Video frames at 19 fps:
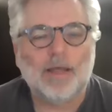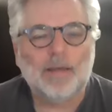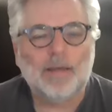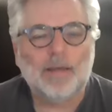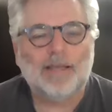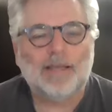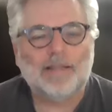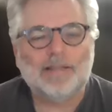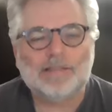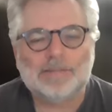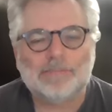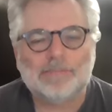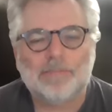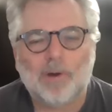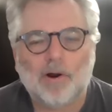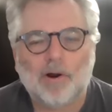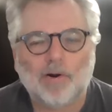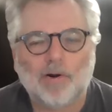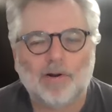Make this
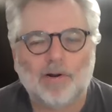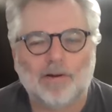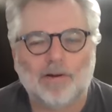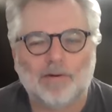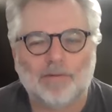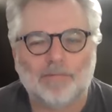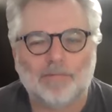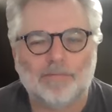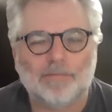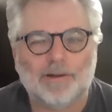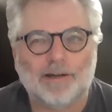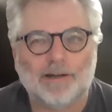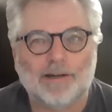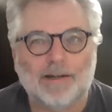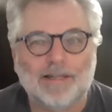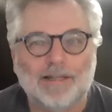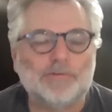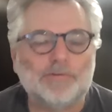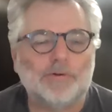part of
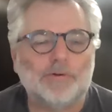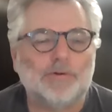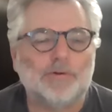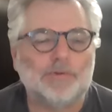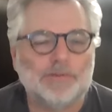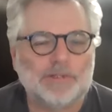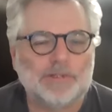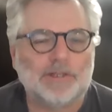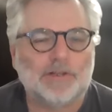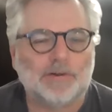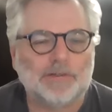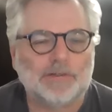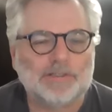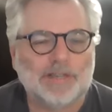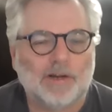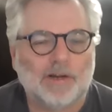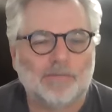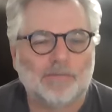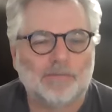introducing
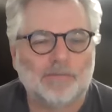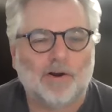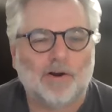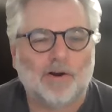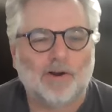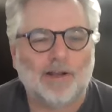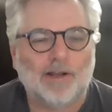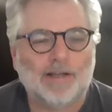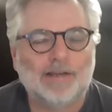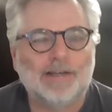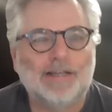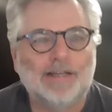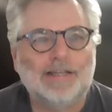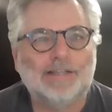yourself, all right?